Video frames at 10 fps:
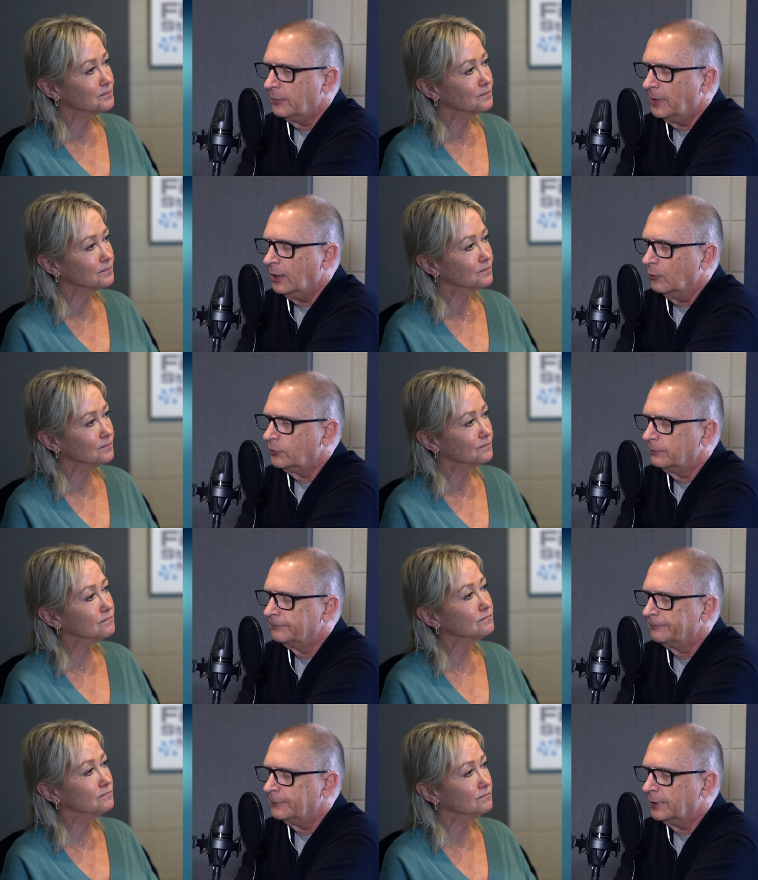Speaker 1: them out.
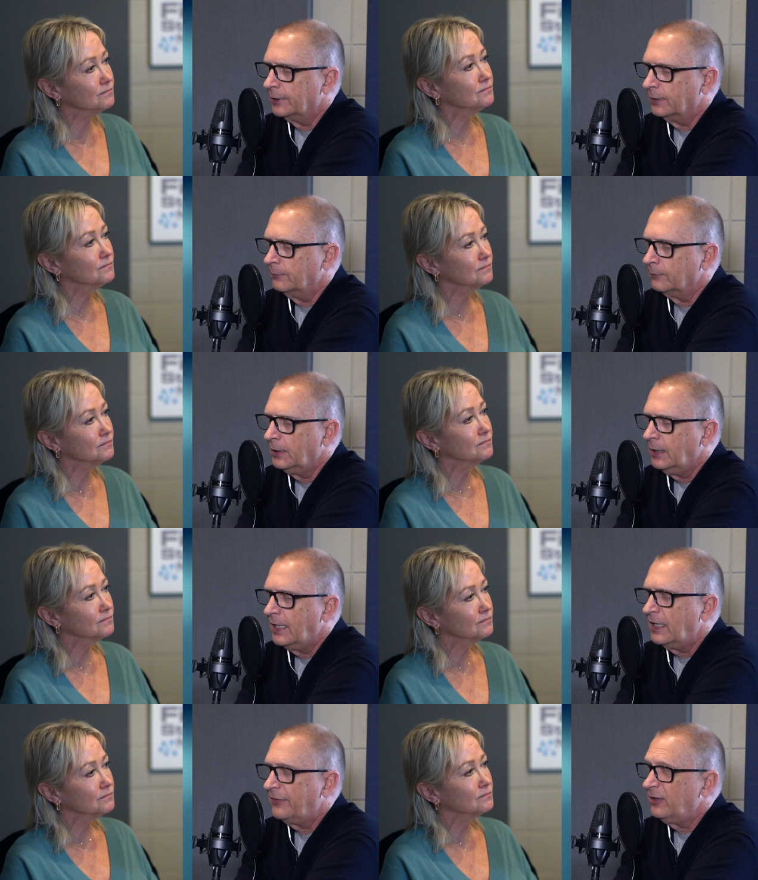Mm-hmm. Um,
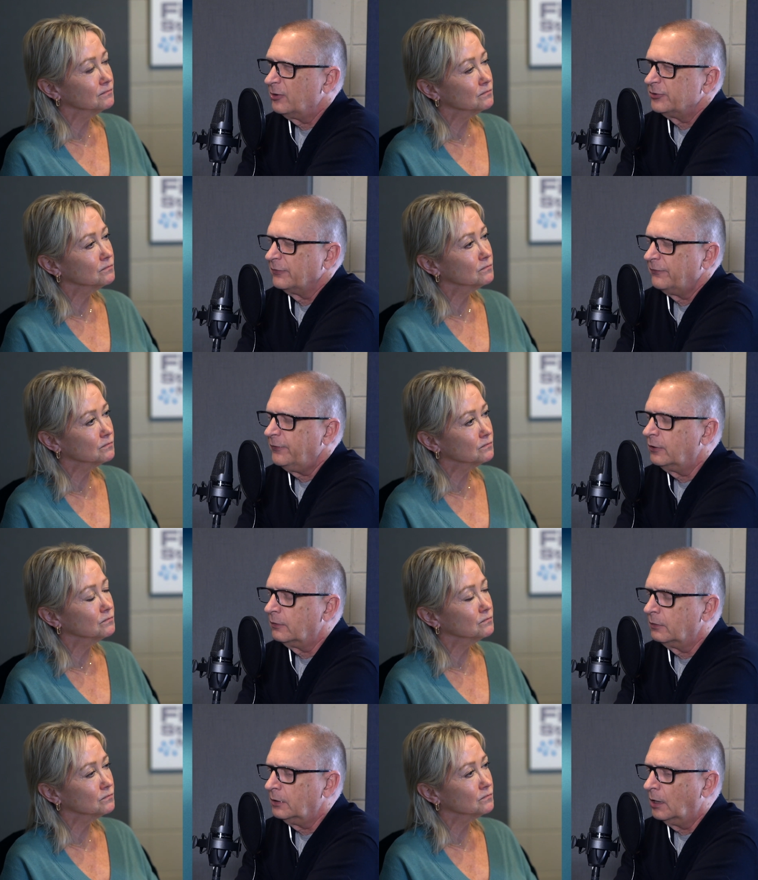and I think there's a
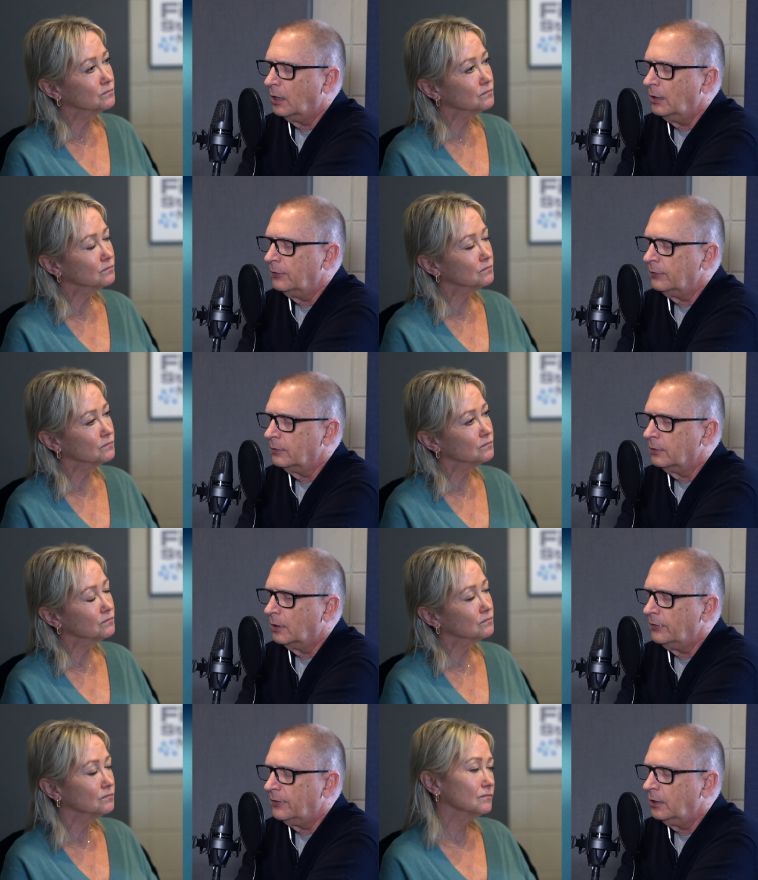fear on
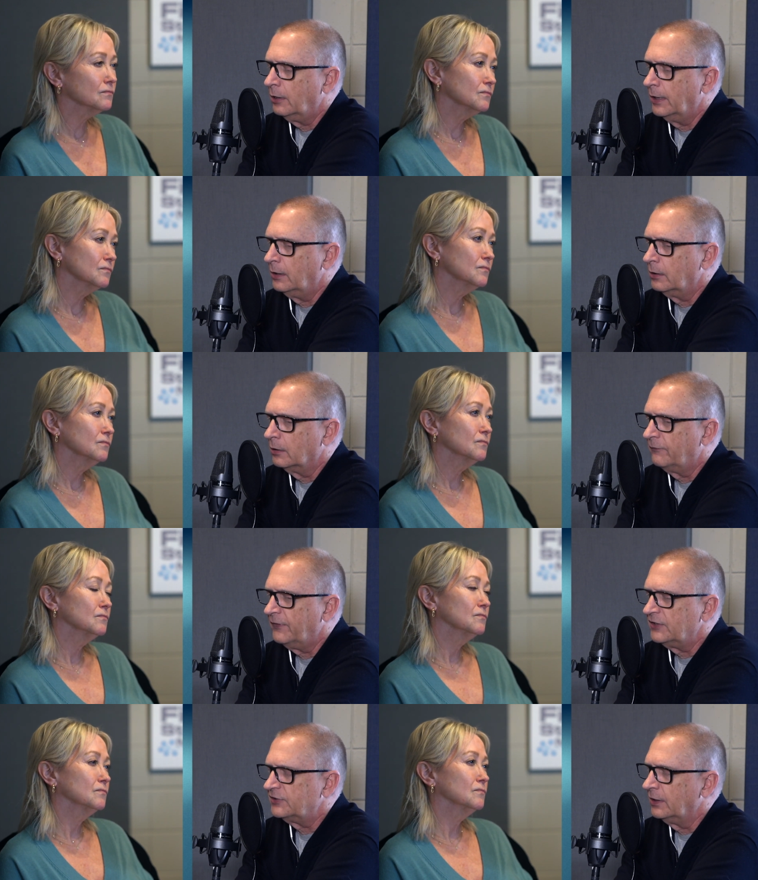on their end of
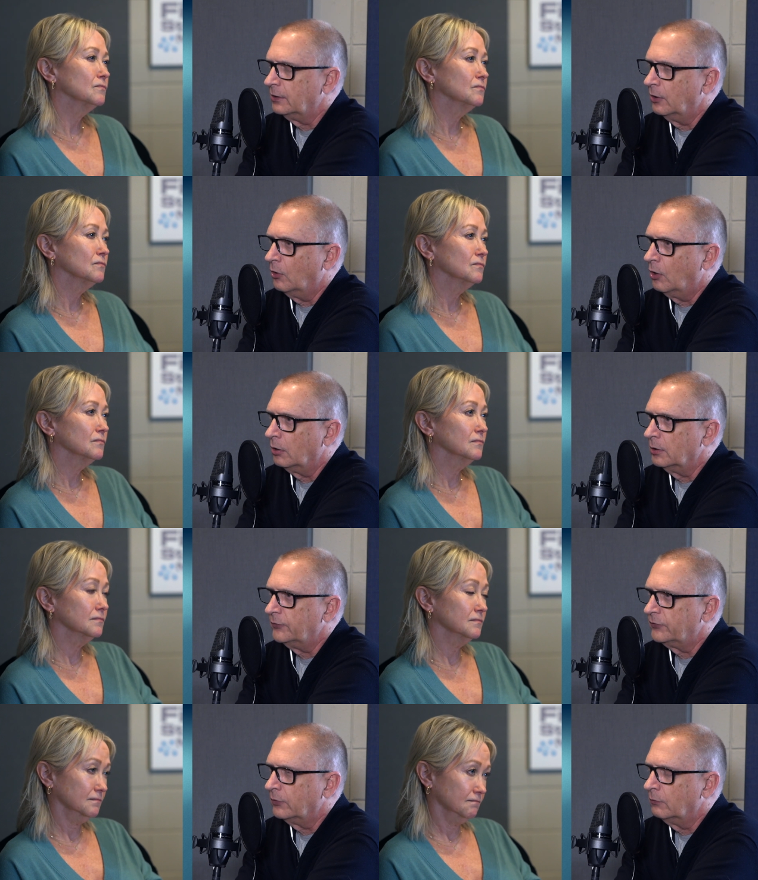facing it at all,
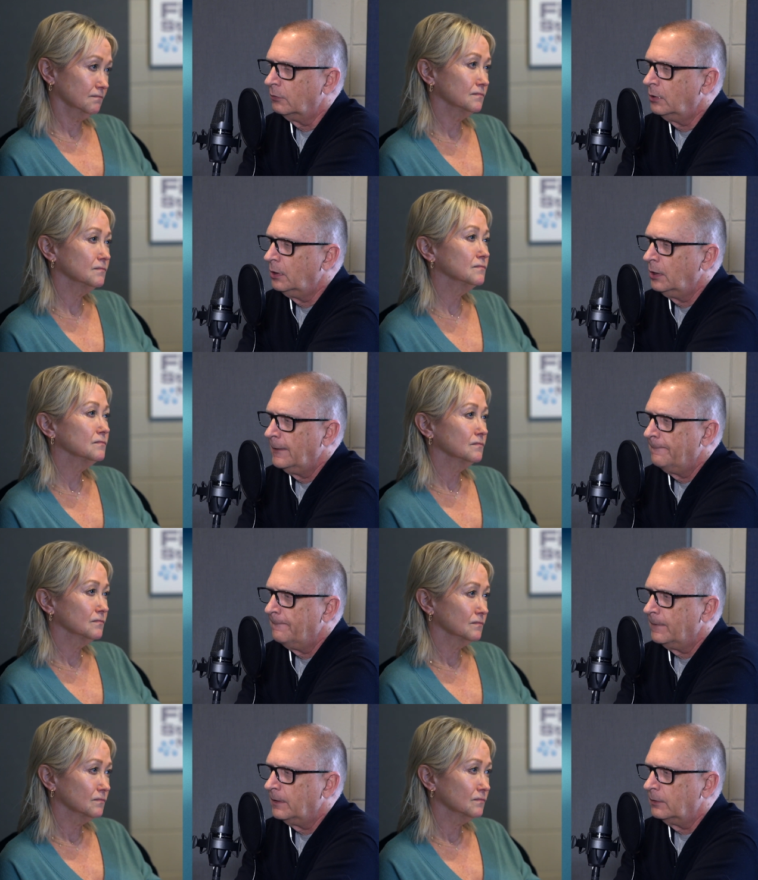and so
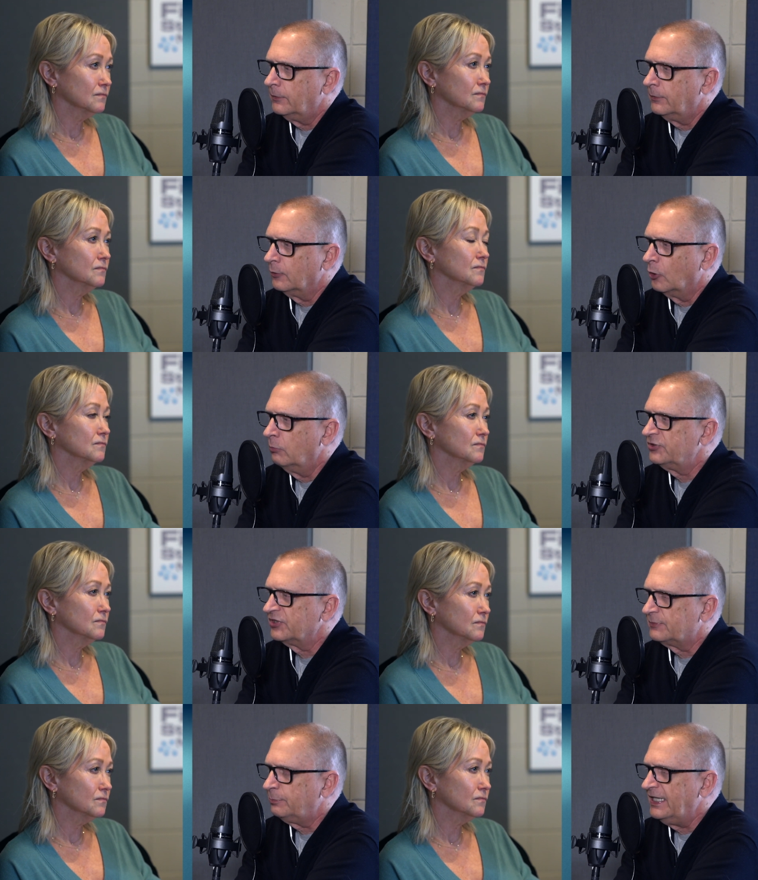they're
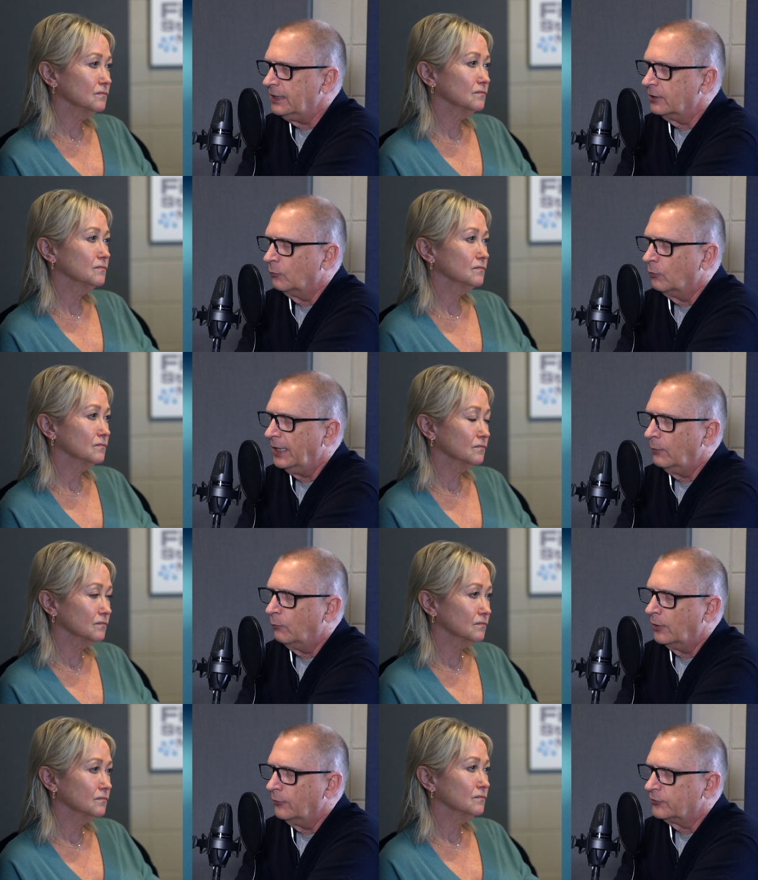almost explaining it away
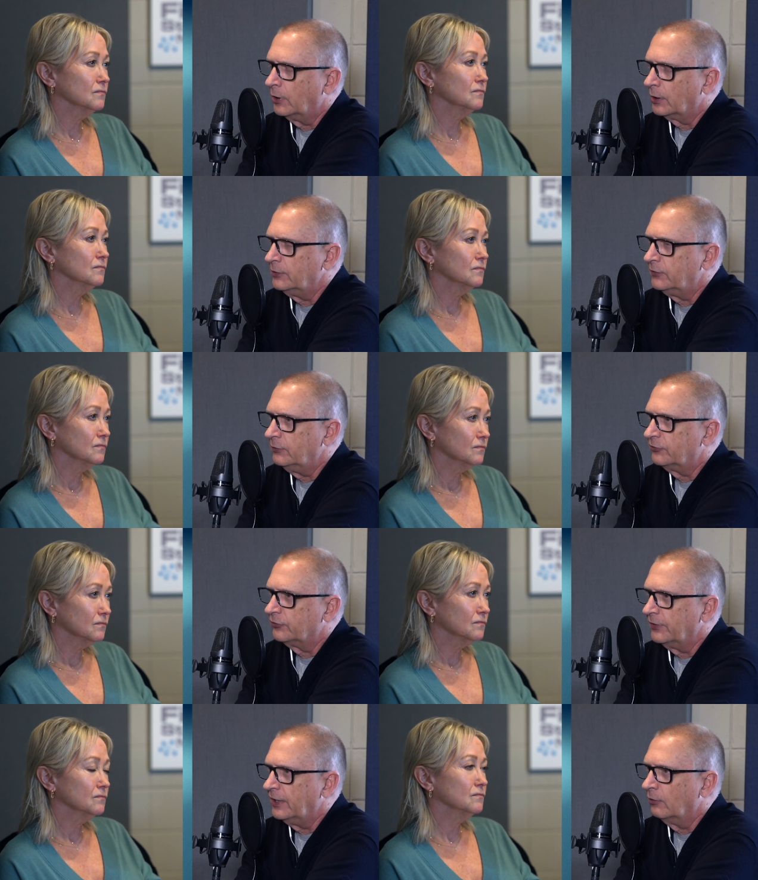while they're talking to you
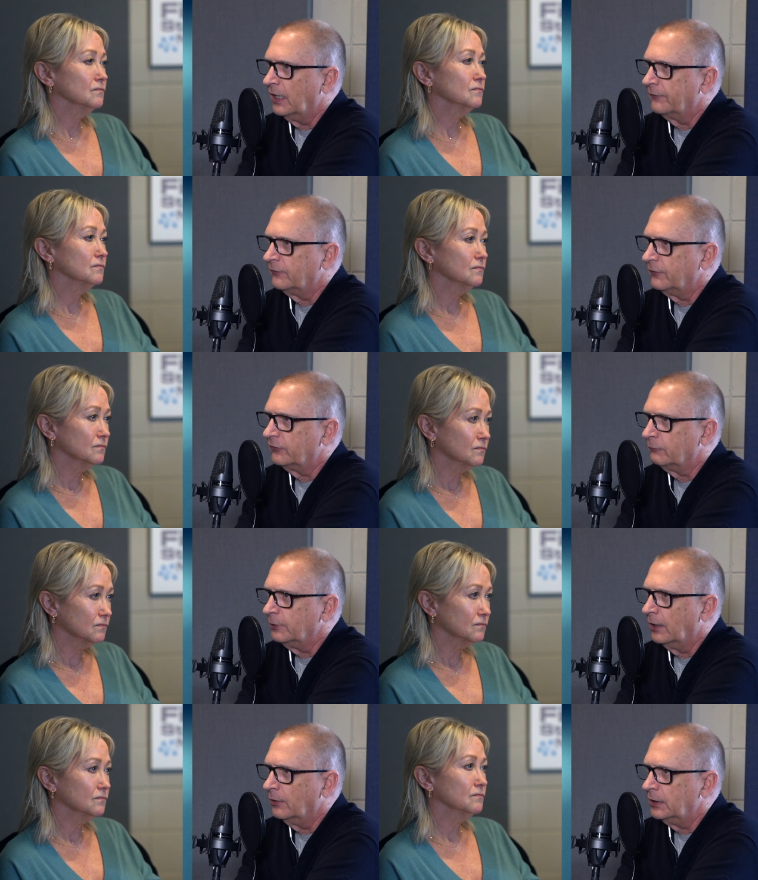so they don't have to face the
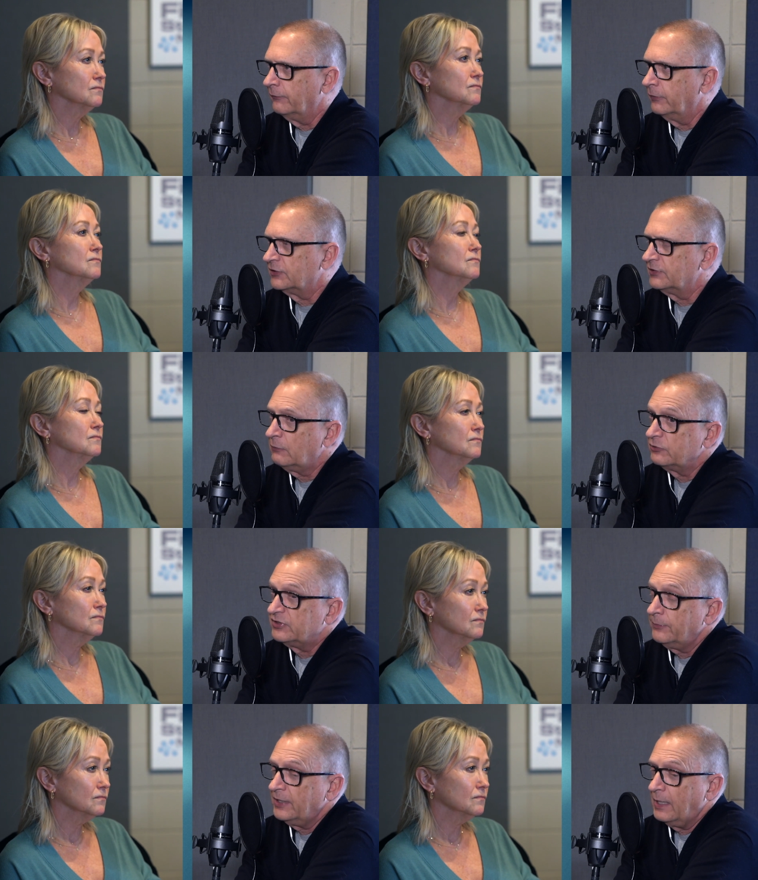reality of it. It's like when
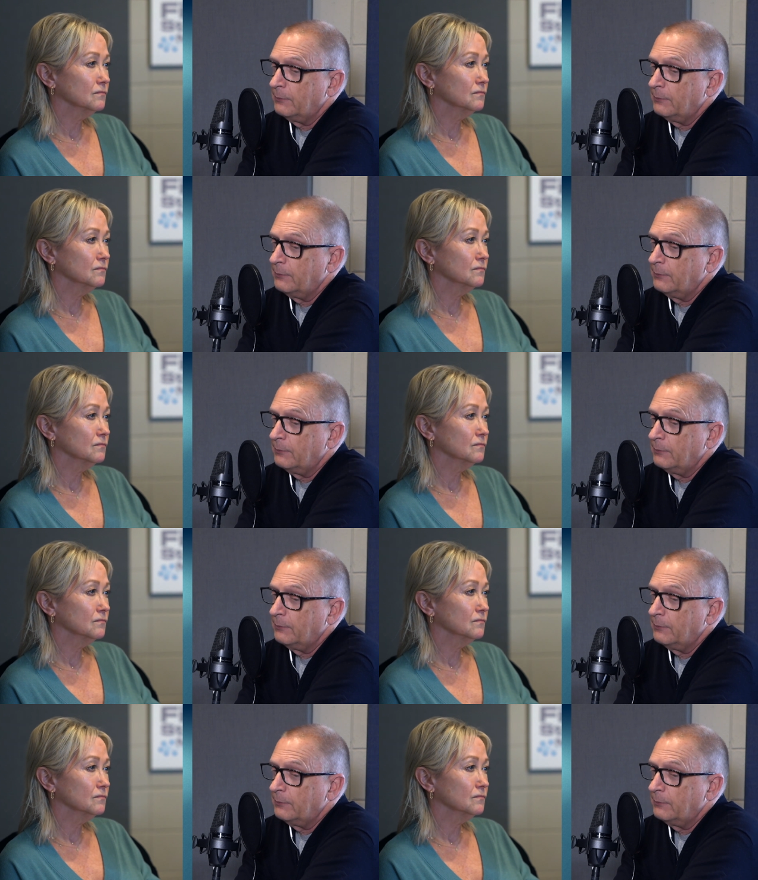something